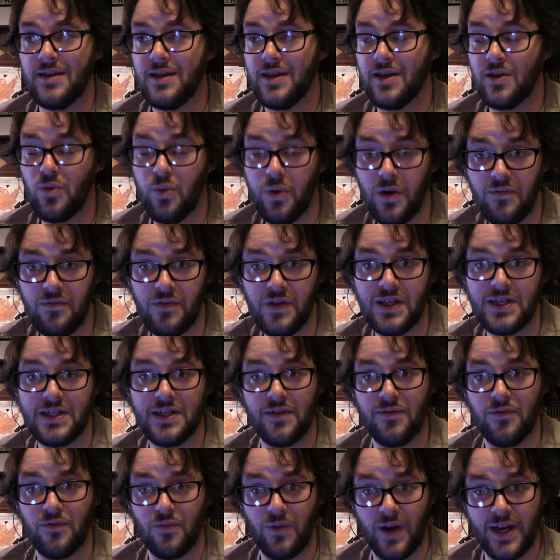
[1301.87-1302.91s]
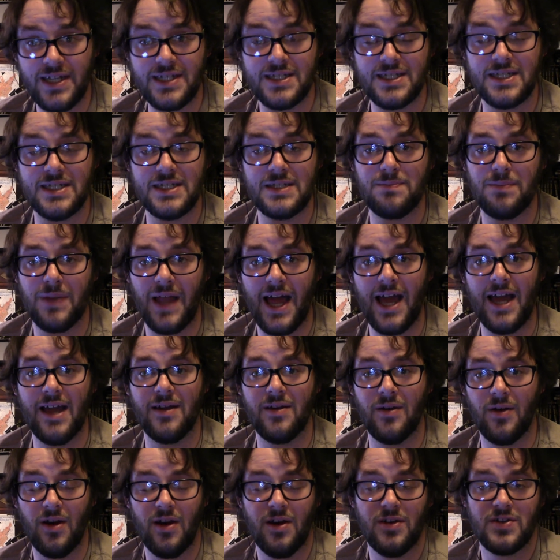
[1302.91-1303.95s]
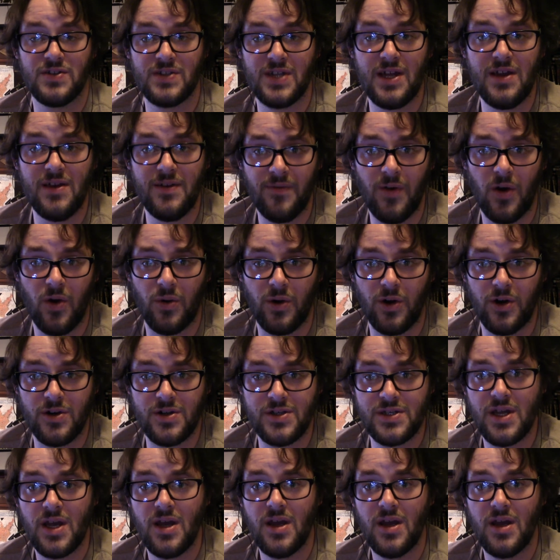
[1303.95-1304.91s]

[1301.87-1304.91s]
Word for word: the equivalent of racist black or slave owners